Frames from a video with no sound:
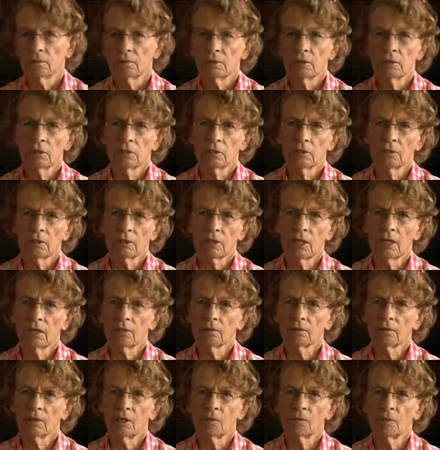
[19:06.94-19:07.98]
Is I
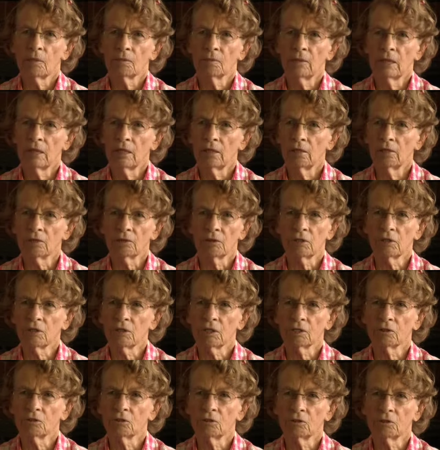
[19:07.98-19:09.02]
can't get my mail or
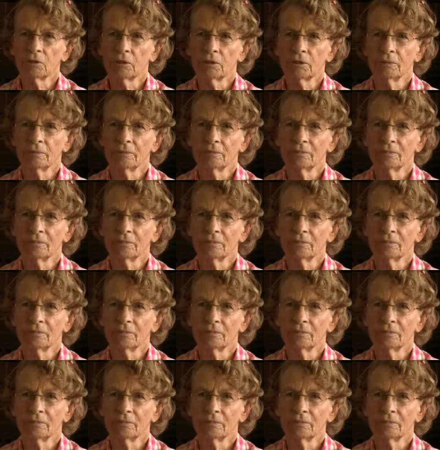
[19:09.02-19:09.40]
anything through it.